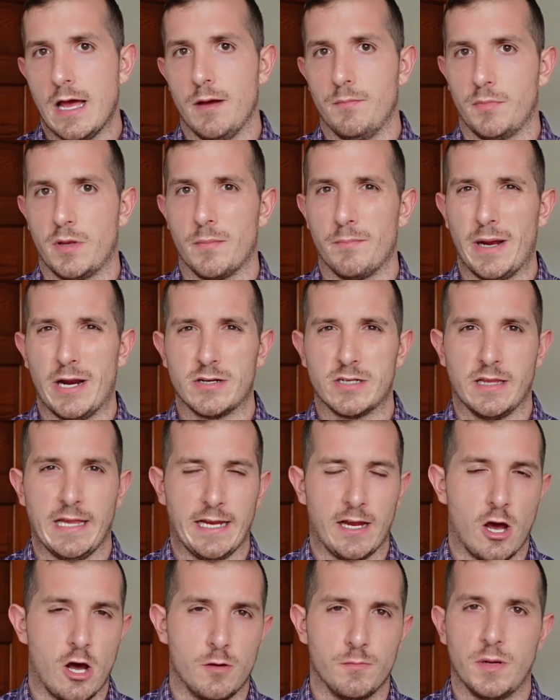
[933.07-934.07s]
compared to like
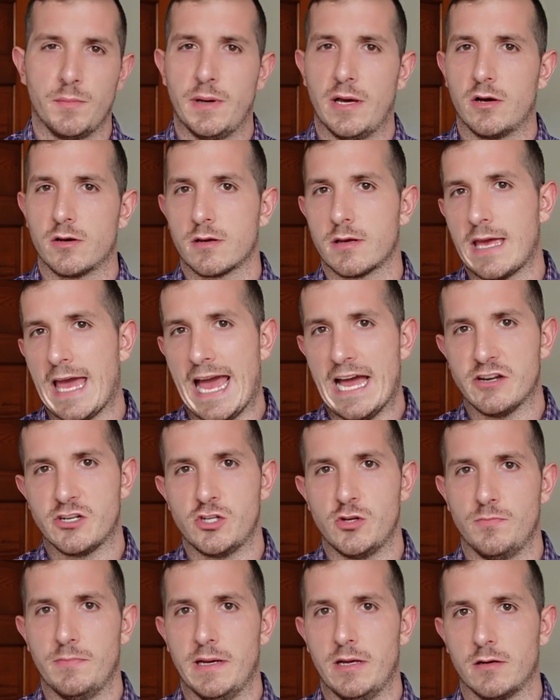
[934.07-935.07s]
almond milk,
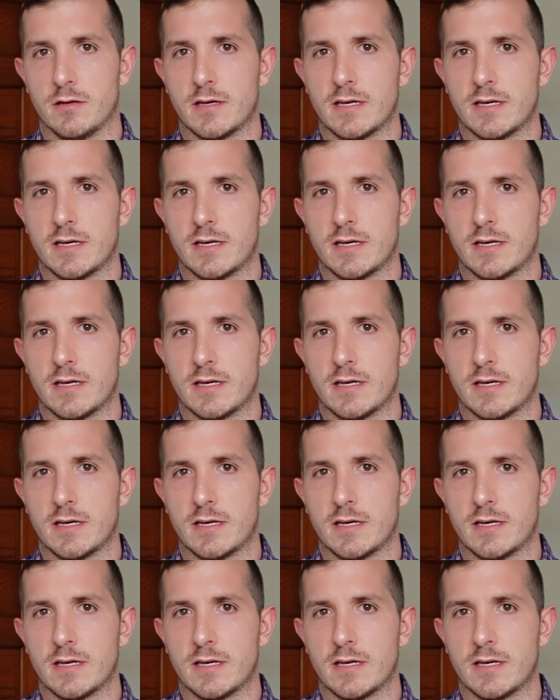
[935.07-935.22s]
cashew milk,